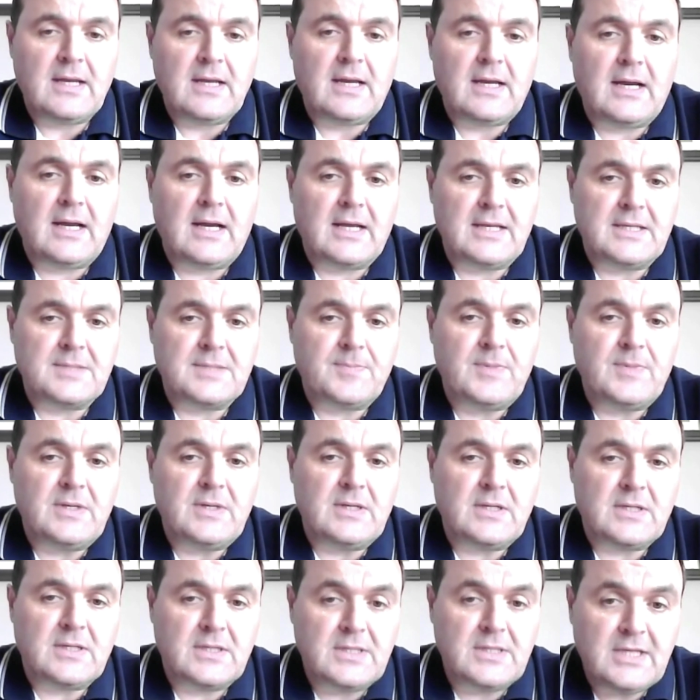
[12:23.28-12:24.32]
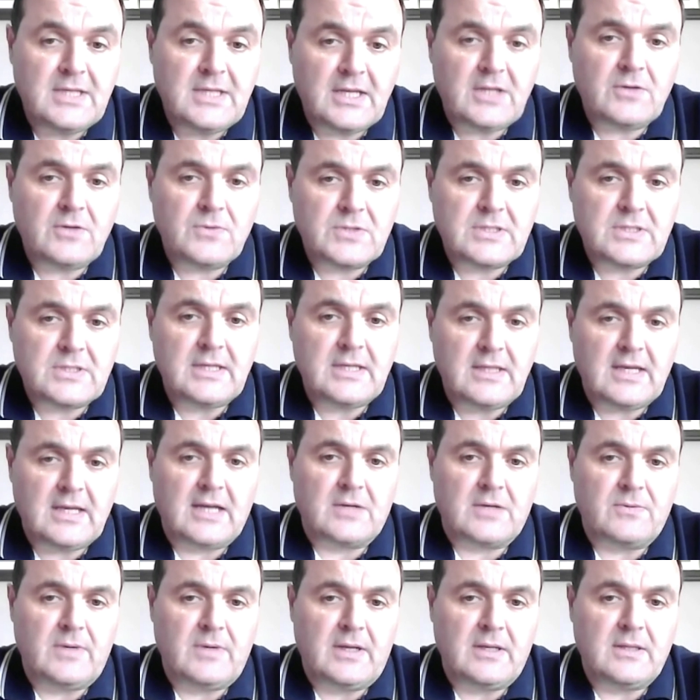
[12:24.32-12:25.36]
and has been continuously
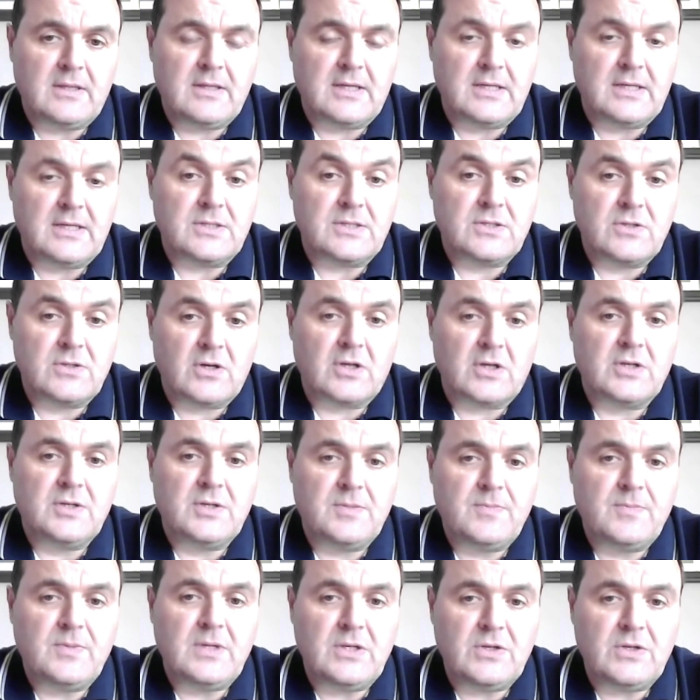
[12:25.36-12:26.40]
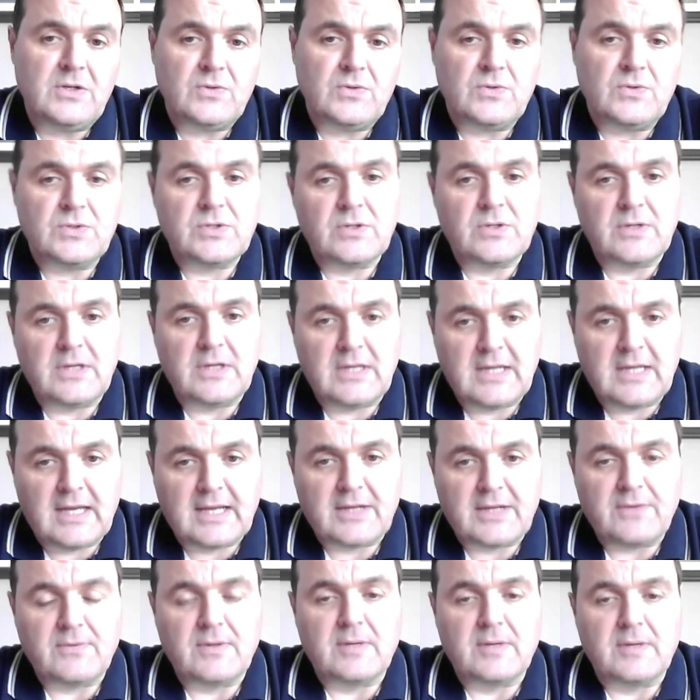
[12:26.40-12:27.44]
that way, that it's not been used on an
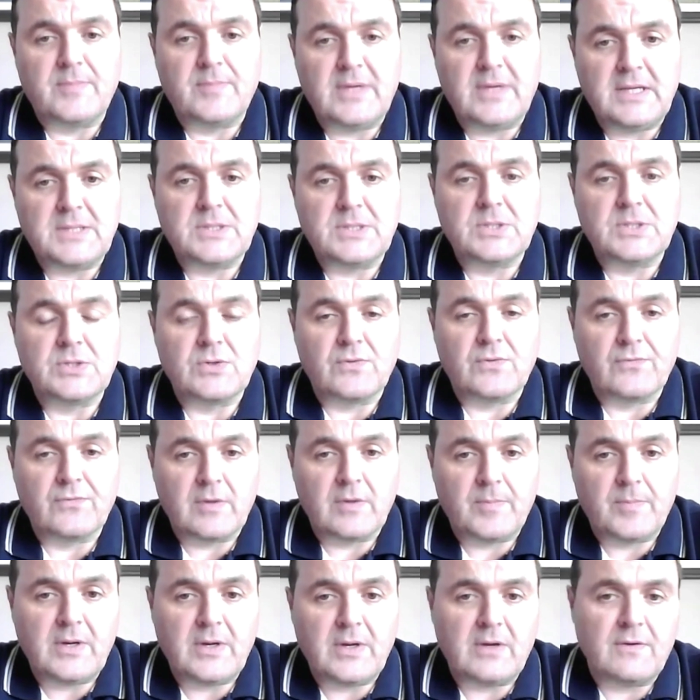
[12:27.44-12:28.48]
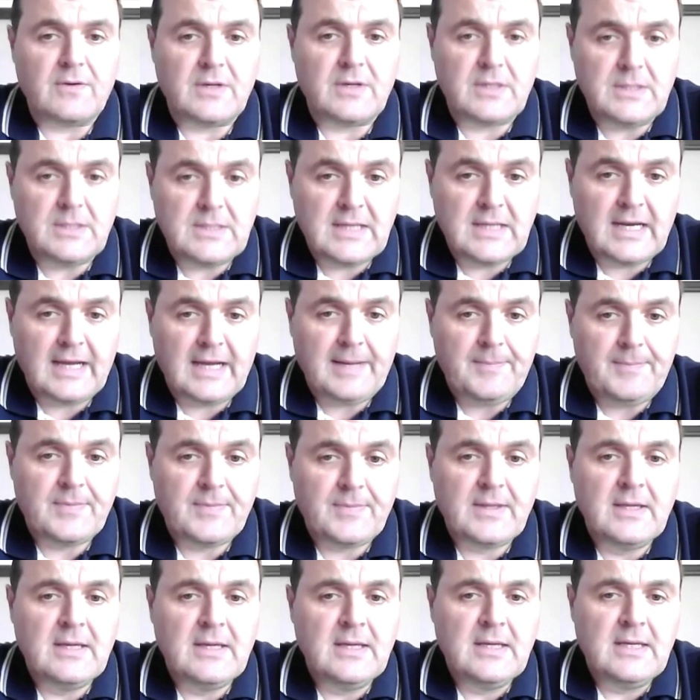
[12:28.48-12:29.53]
annual basis over a period of time,
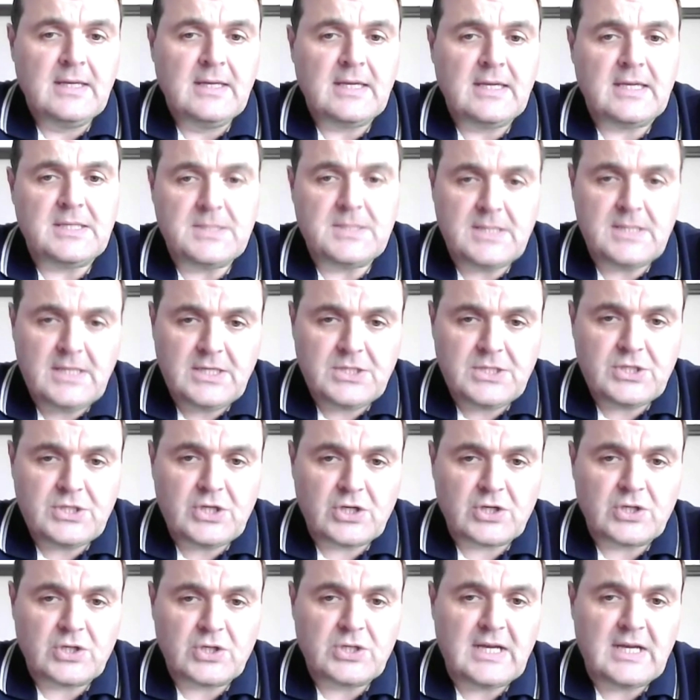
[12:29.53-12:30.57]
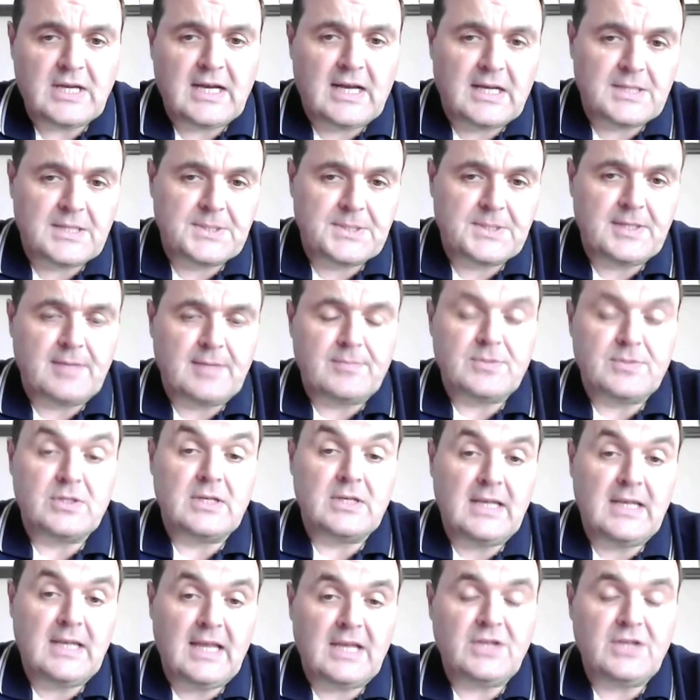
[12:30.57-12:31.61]
it's easier to ask them to
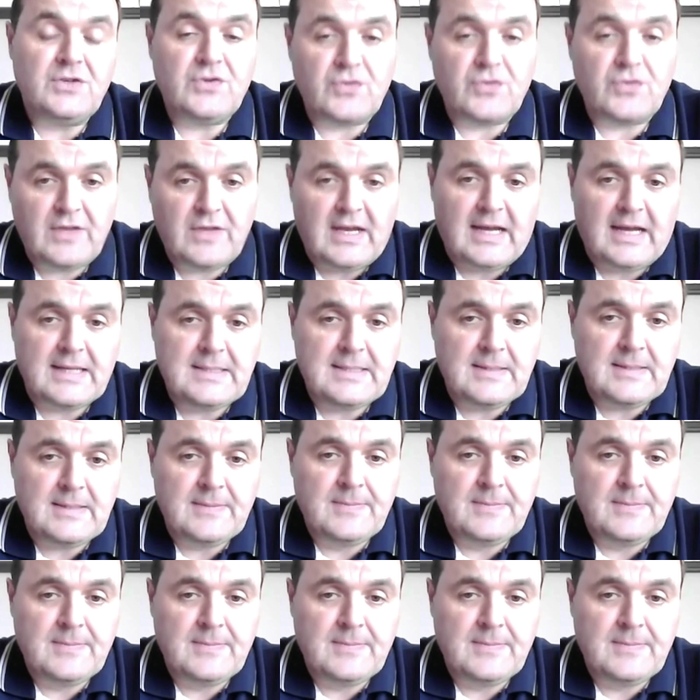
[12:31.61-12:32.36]
lend you that